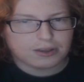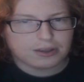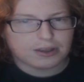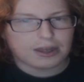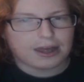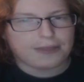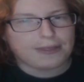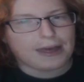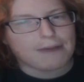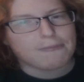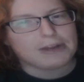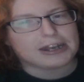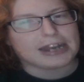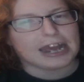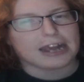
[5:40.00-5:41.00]
And then
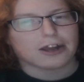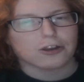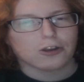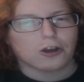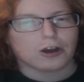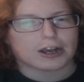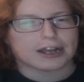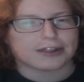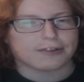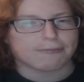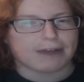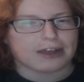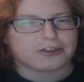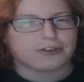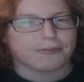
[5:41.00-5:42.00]
we take a look at the
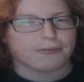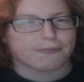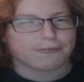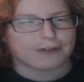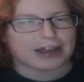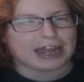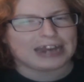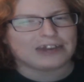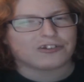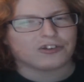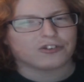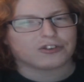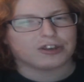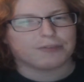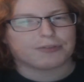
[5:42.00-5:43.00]
rest of the
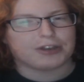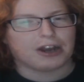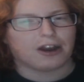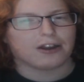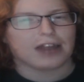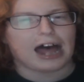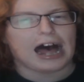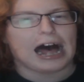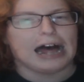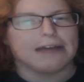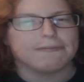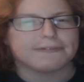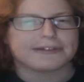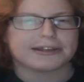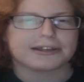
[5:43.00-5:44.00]
relationships in our
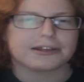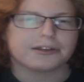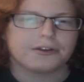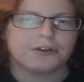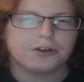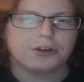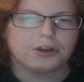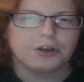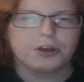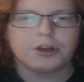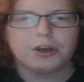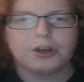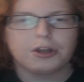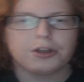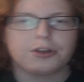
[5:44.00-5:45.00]
lives.
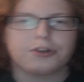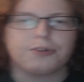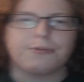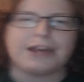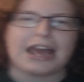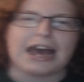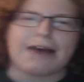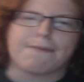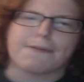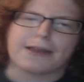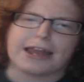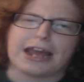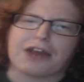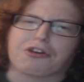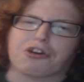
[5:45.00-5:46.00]
Do we have
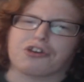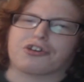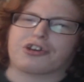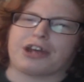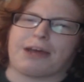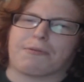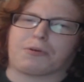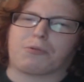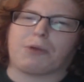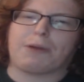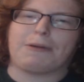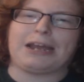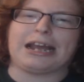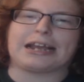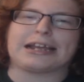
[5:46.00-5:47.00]
relationships where
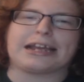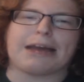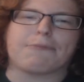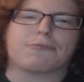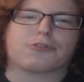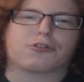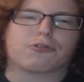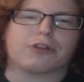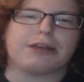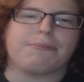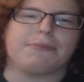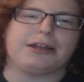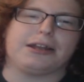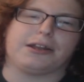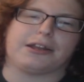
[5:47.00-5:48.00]
we accept
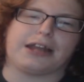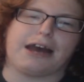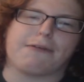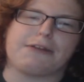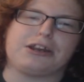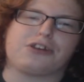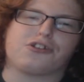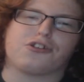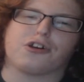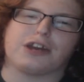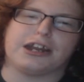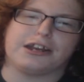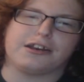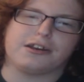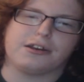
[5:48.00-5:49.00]
treatment that we
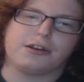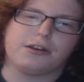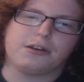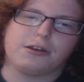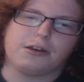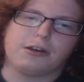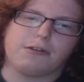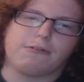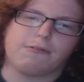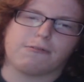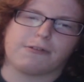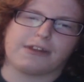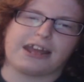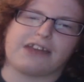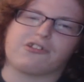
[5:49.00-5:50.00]
shouldn't?
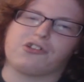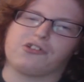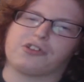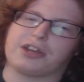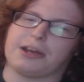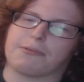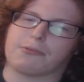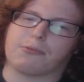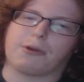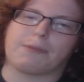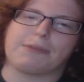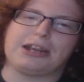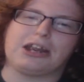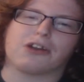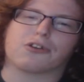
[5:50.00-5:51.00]
Relationships where
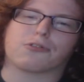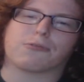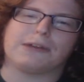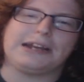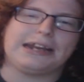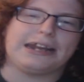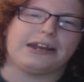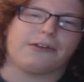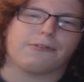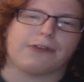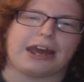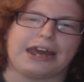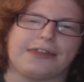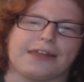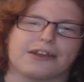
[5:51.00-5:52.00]
we are treated in a
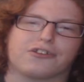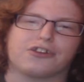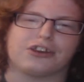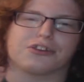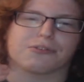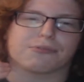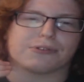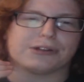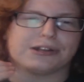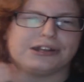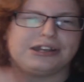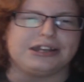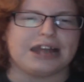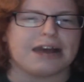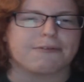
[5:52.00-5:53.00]
way that Jesus would
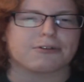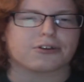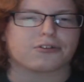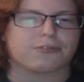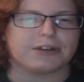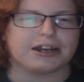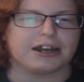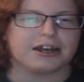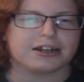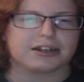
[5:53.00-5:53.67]
never treat us?